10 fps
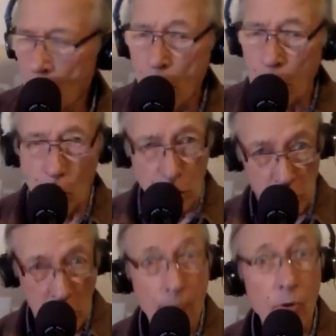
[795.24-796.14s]
'Cause
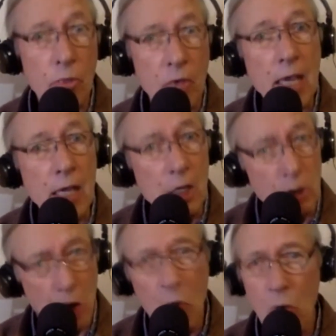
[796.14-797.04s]
everything is
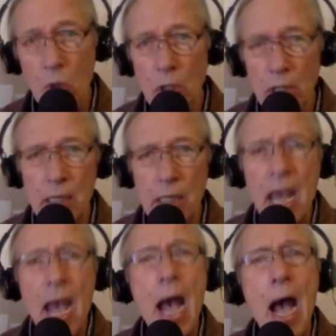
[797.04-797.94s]
holy
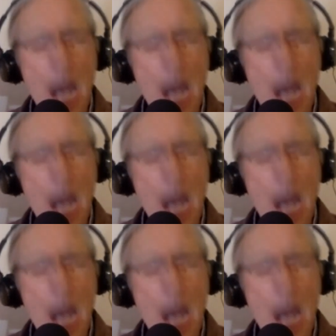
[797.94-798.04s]
now.